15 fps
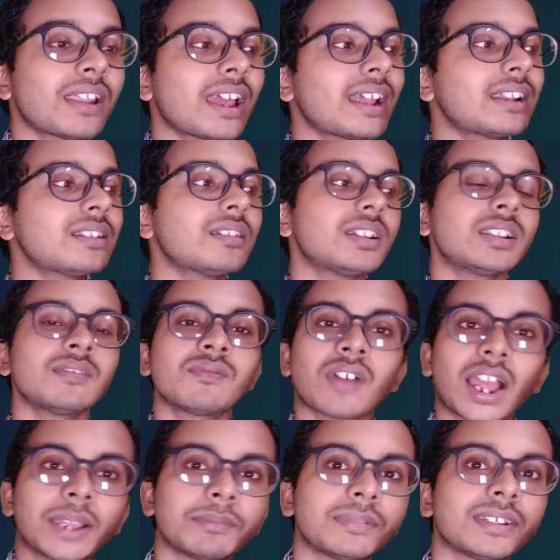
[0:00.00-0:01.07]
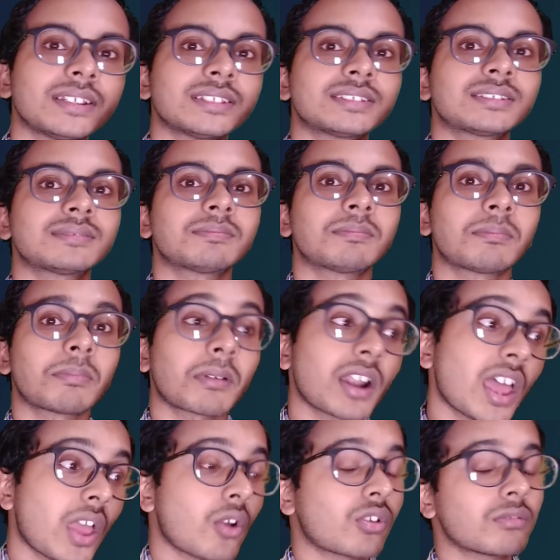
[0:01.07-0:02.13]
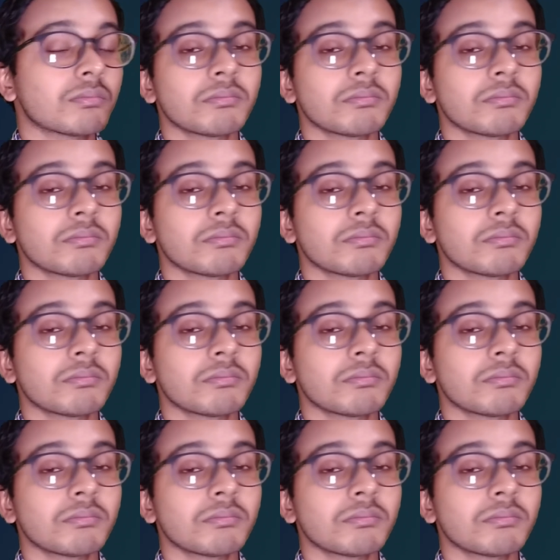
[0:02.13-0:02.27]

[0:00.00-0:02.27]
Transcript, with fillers: plan in five days prior.